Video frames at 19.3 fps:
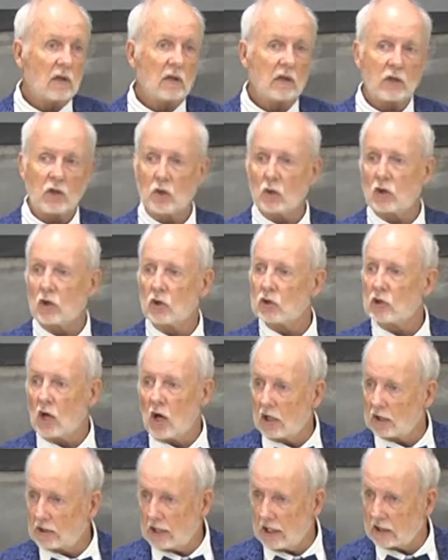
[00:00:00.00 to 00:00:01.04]
you could
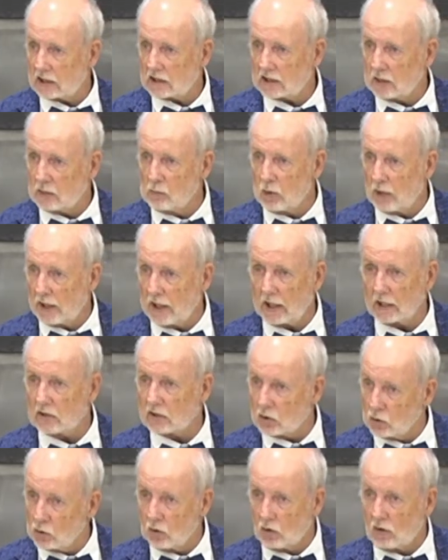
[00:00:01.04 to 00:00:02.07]
contact someone at
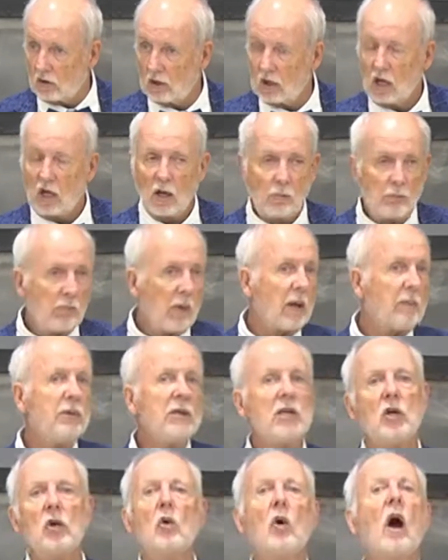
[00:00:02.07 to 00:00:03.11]
school. Maybe
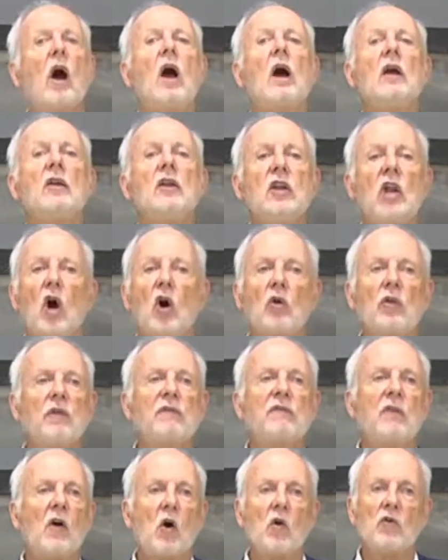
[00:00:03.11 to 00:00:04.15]
you know the
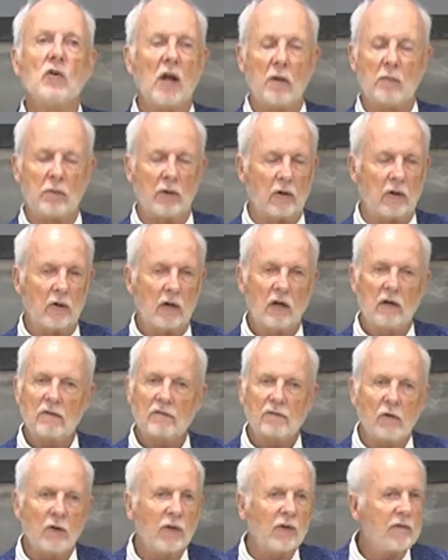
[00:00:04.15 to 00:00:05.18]
phone number
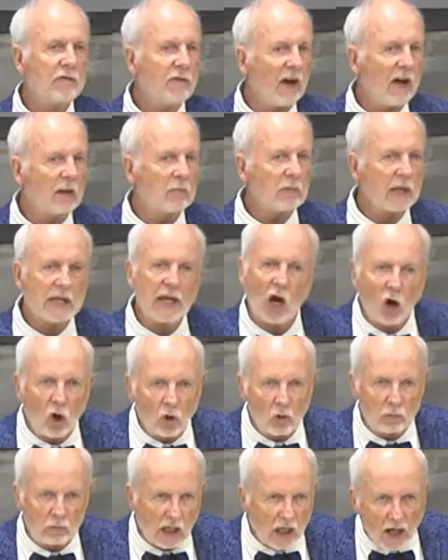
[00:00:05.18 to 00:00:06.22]
for the family
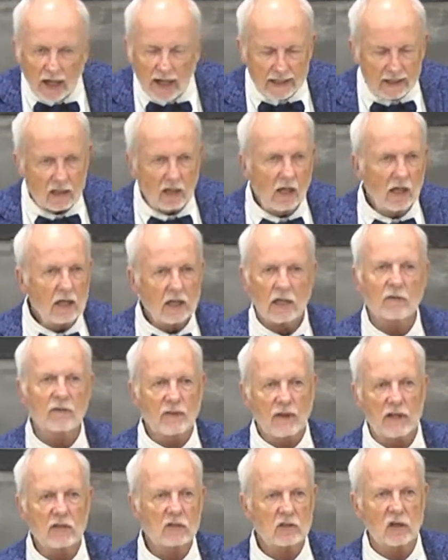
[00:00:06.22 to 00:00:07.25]
home line, if
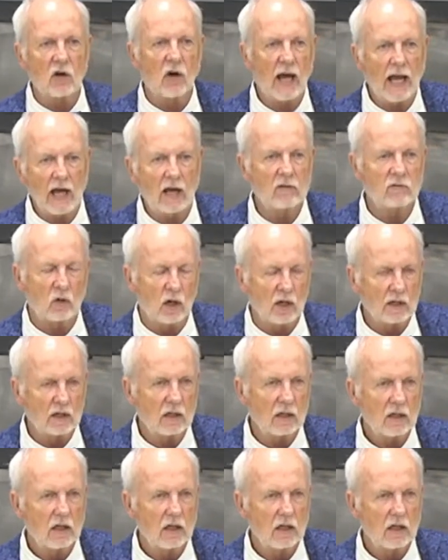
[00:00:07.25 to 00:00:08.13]
they still have one.